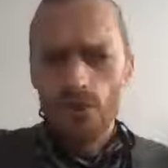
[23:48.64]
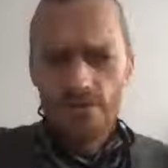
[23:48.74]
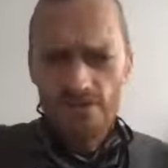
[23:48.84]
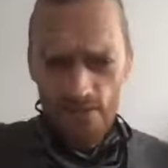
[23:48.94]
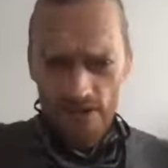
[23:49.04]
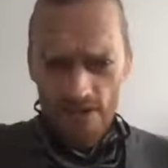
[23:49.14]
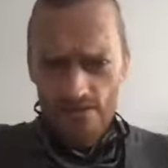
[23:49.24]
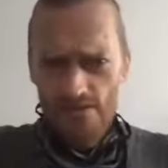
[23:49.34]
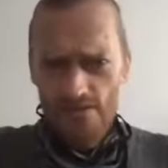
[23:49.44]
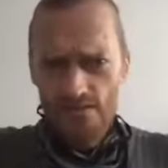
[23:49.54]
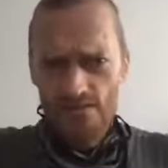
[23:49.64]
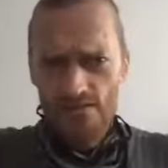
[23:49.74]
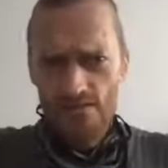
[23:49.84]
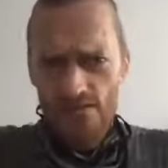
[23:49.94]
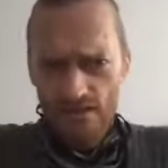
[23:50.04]
yoga space,
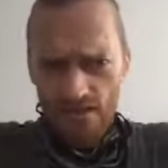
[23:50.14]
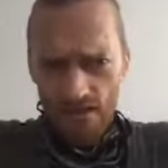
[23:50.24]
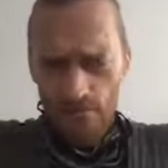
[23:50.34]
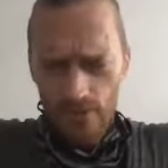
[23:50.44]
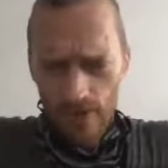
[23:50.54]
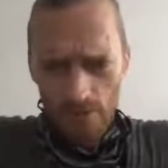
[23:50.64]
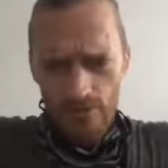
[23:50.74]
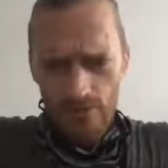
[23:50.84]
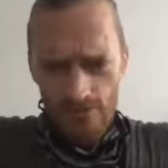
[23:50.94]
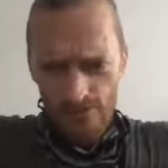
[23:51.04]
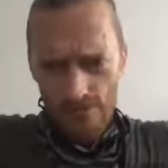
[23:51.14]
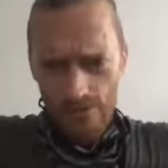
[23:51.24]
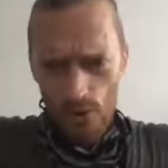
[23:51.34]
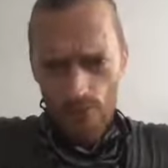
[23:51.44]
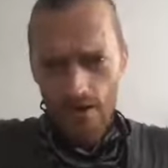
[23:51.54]
isn't it La Palapa? It's like
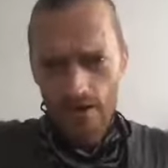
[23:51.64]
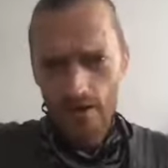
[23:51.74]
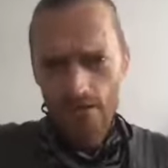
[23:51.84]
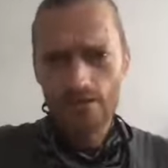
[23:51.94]
open air.